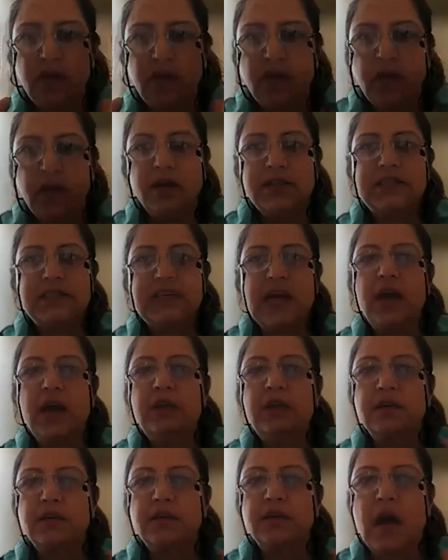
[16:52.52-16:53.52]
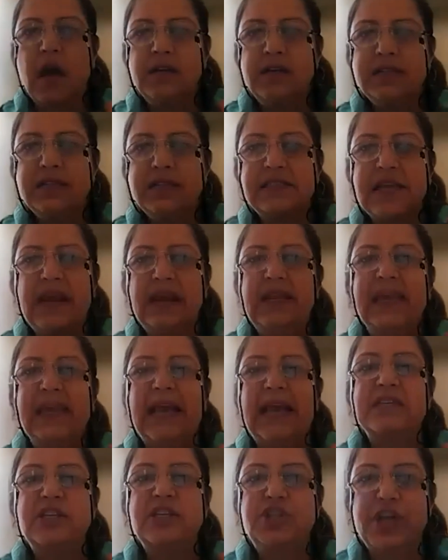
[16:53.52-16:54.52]
start understanding as
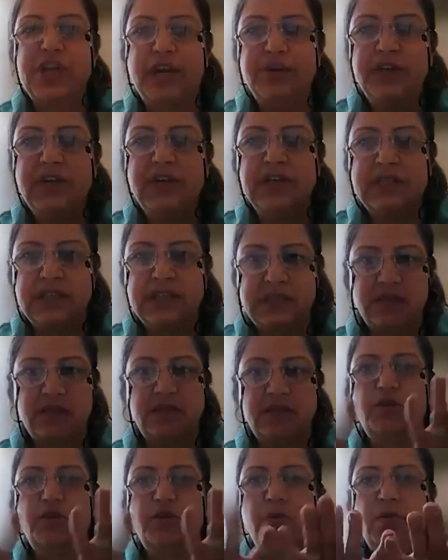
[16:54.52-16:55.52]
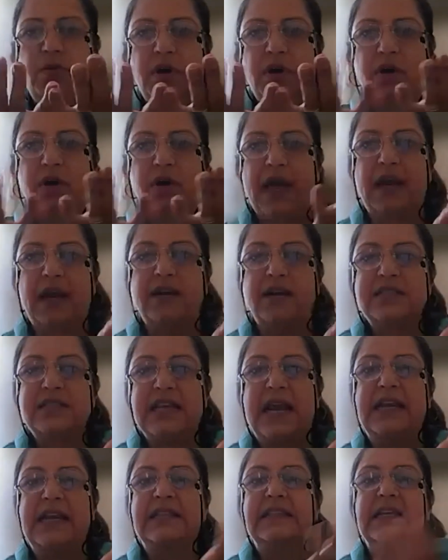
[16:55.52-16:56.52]
a generalist, and
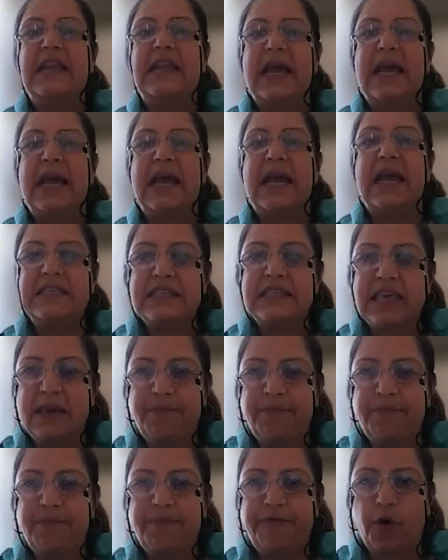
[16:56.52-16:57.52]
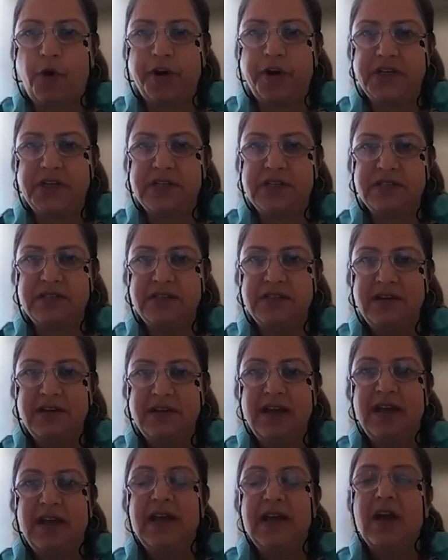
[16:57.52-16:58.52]
understanding the landscape for it,
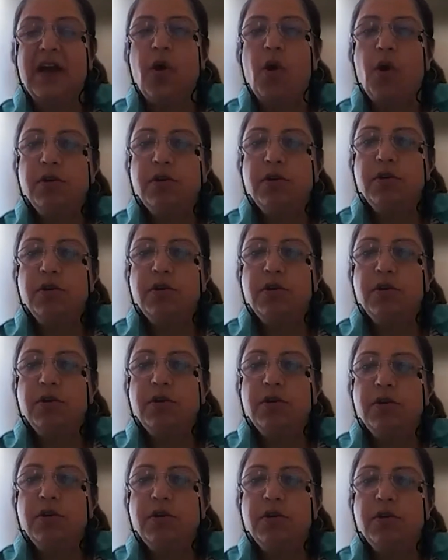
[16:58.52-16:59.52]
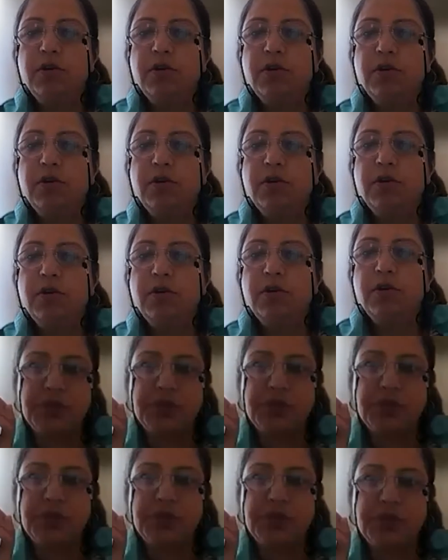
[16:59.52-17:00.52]
also look at
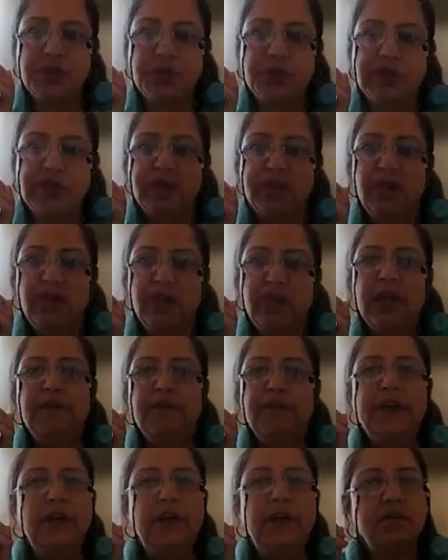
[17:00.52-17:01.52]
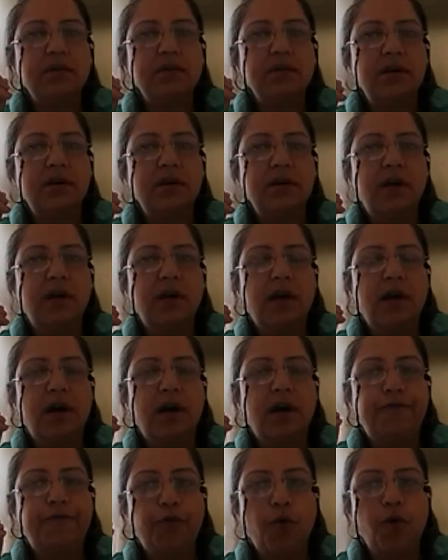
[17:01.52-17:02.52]
solutions. If we don't
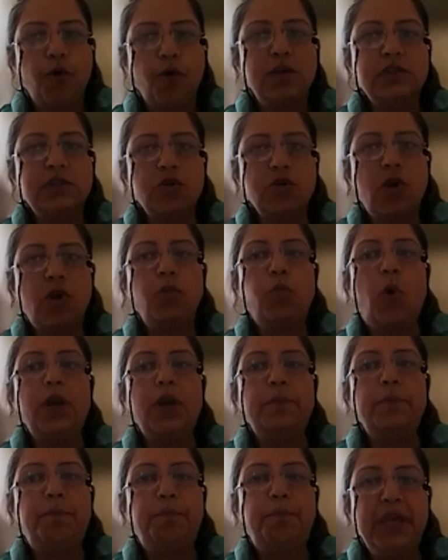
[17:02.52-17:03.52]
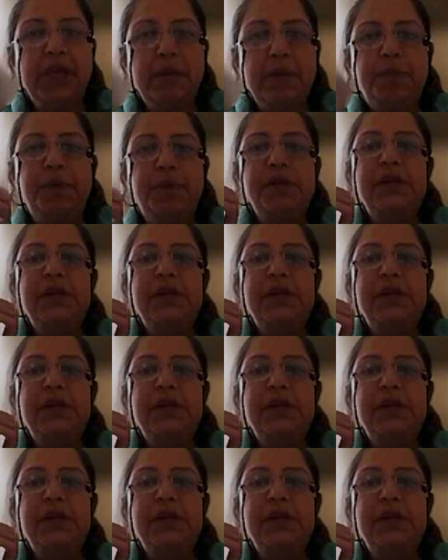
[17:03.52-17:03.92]
focus on what people